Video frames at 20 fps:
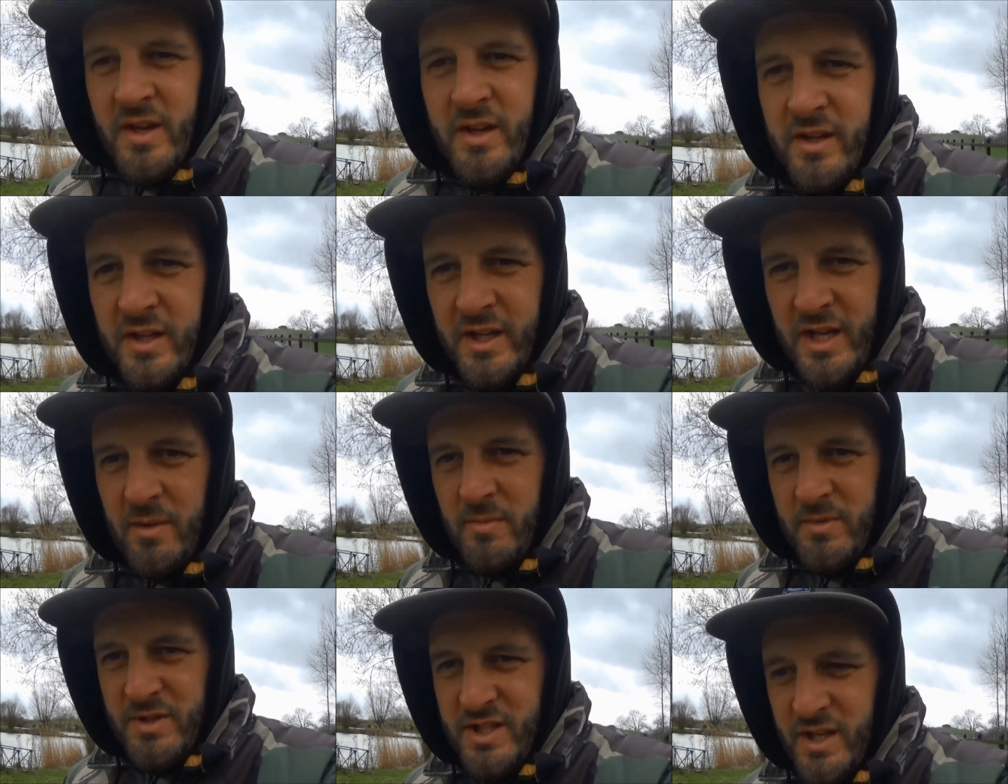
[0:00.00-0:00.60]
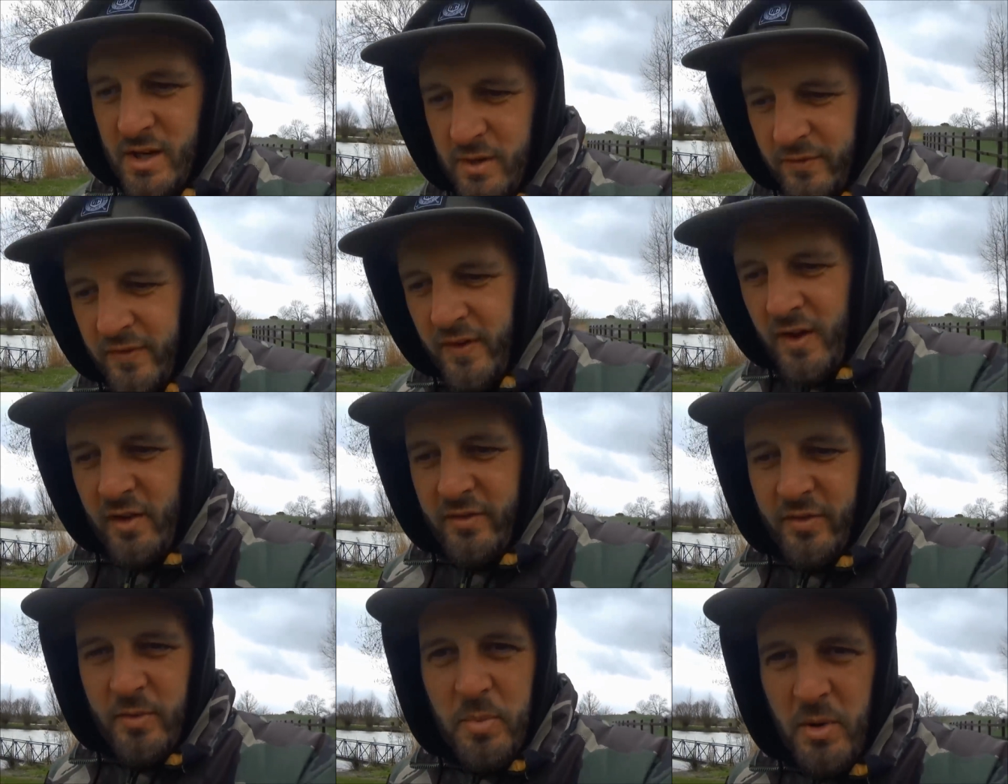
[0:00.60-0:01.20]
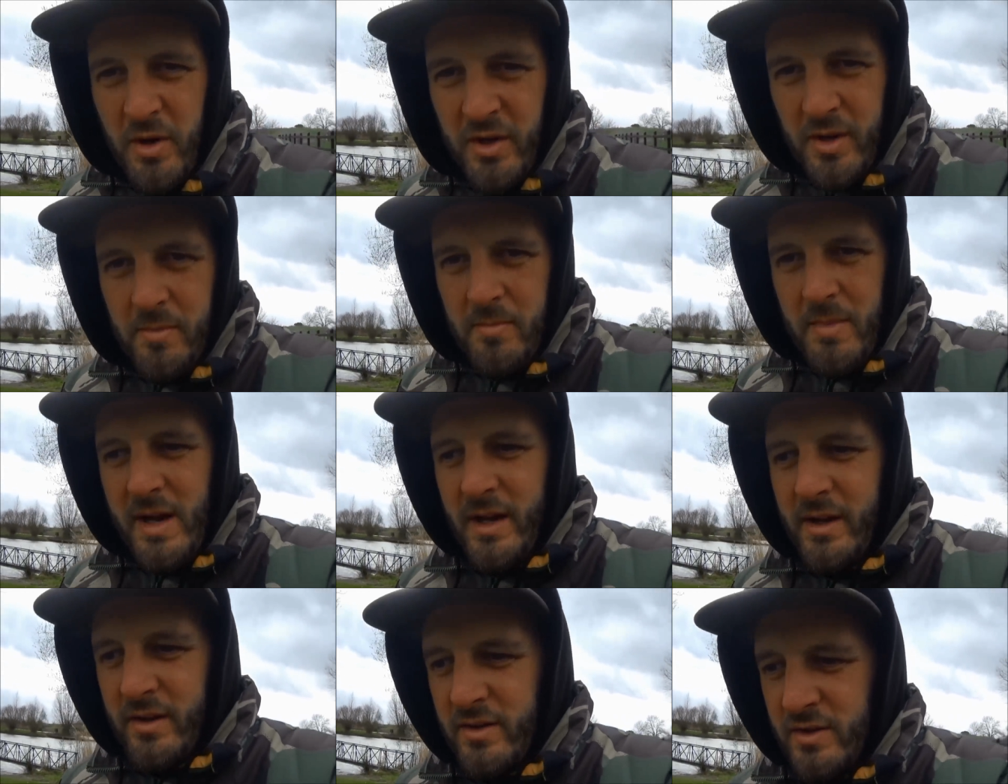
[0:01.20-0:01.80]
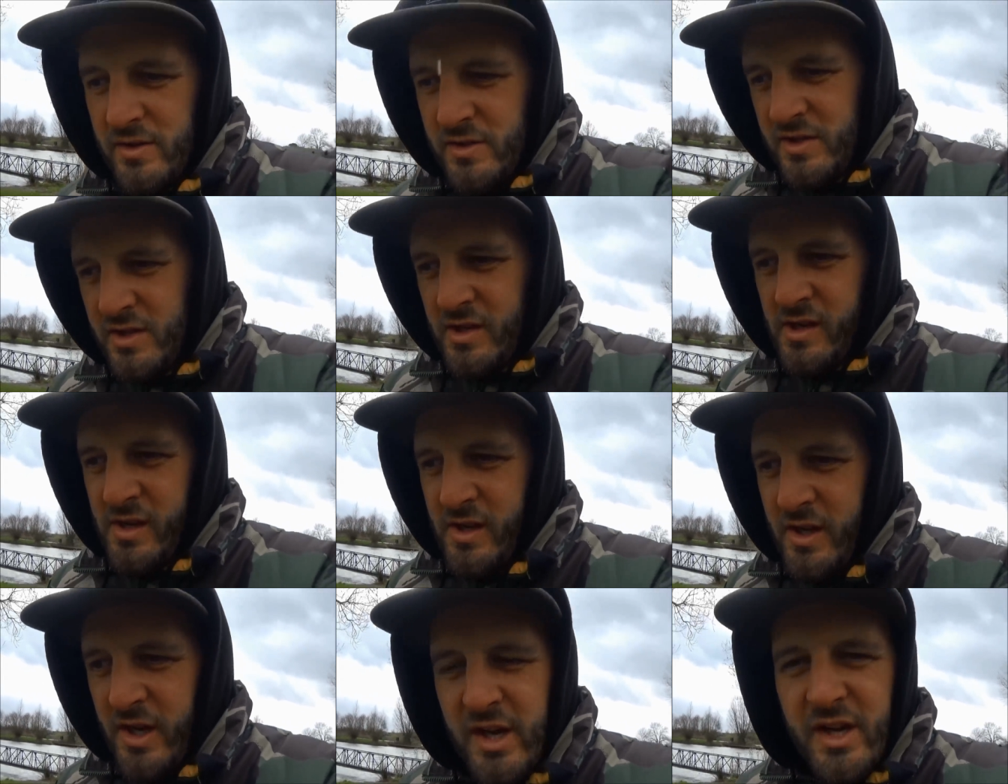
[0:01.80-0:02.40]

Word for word: going to get myself half a pint of maggots,